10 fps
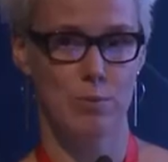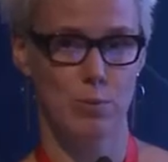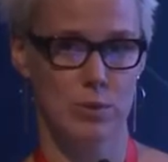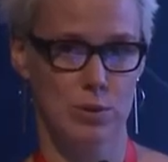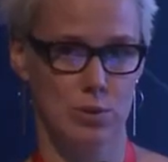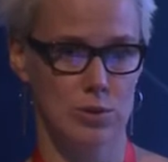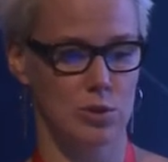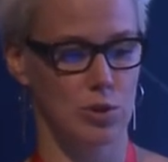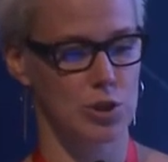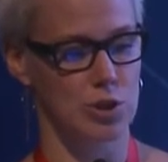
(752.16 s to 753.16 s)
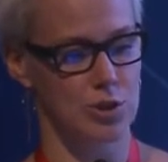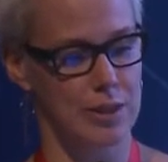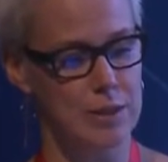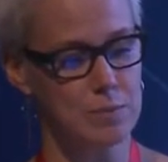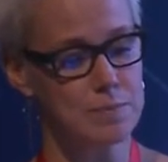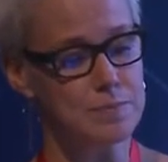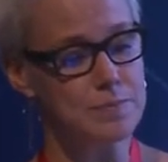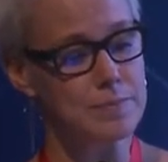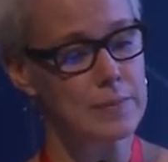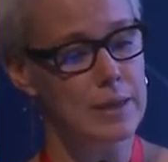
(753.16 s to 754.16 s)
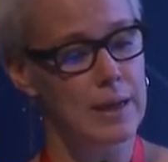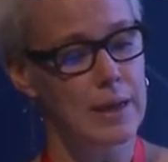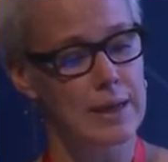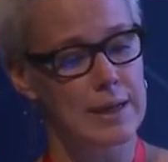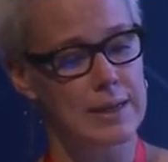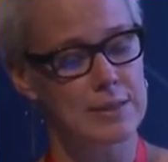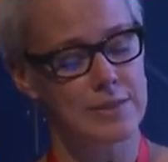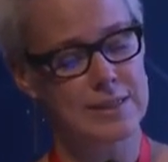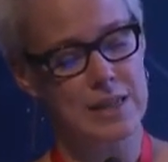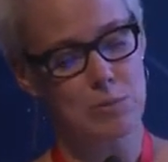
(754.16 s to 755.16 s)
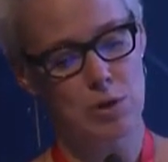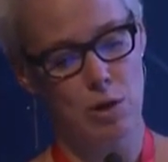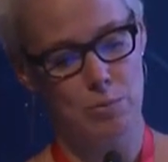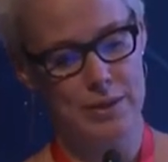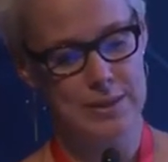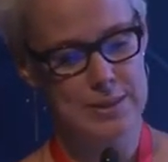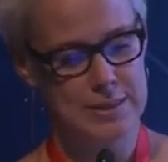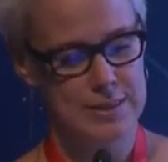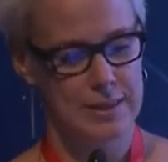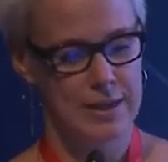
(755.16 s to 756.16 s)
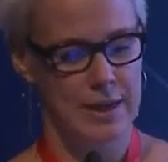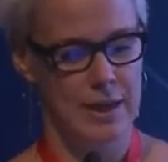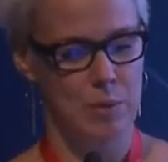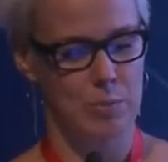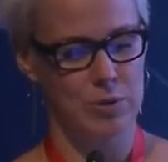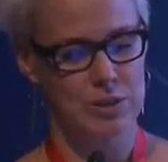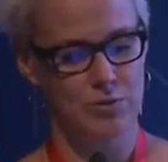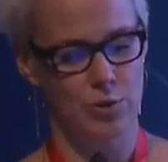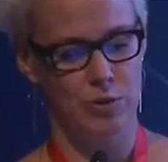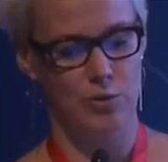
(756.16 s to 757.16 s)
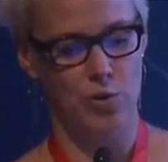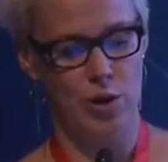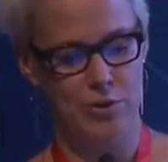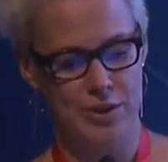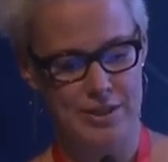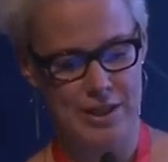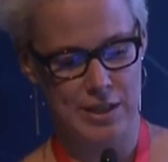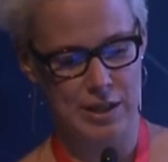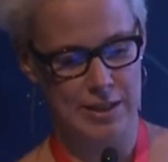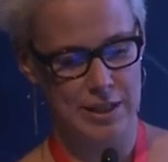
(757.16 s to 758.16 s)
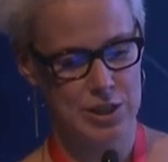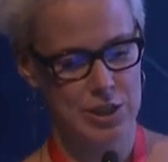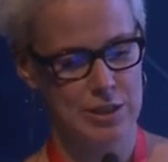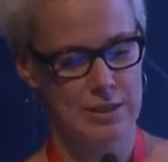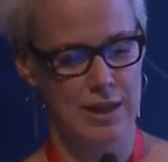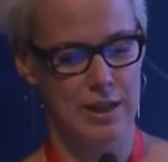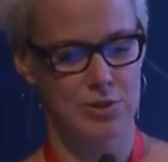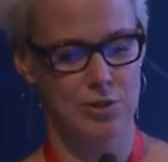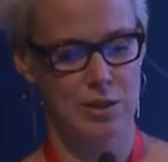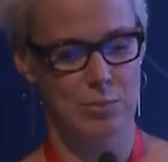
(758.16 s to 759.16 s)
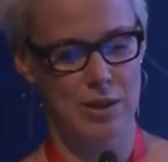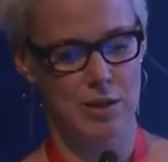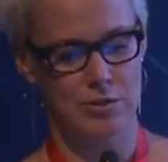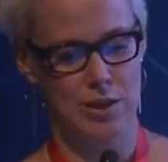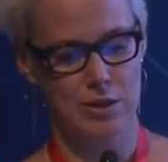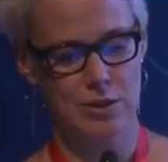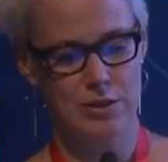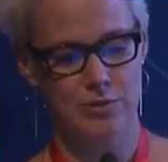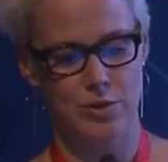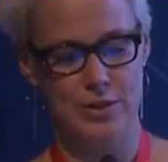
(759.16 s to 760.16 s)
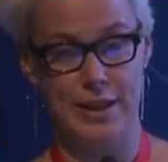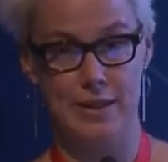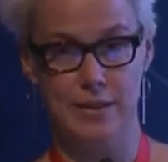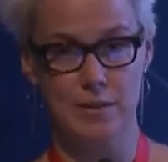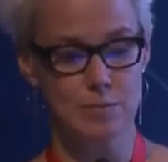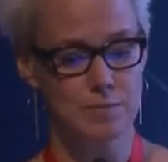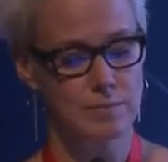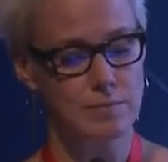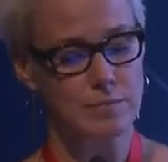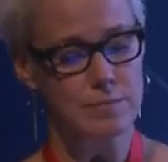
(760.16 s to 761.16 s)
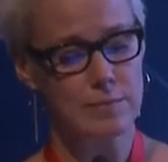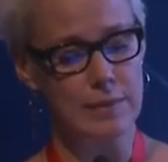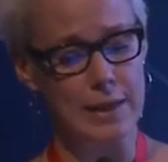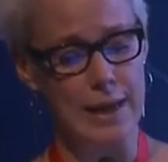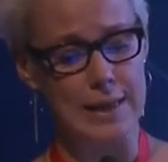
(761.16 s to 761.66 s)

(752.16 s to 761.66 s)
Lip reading: will talk shortly. There are some components, a process for accurate data collection, electronic medical record for data, a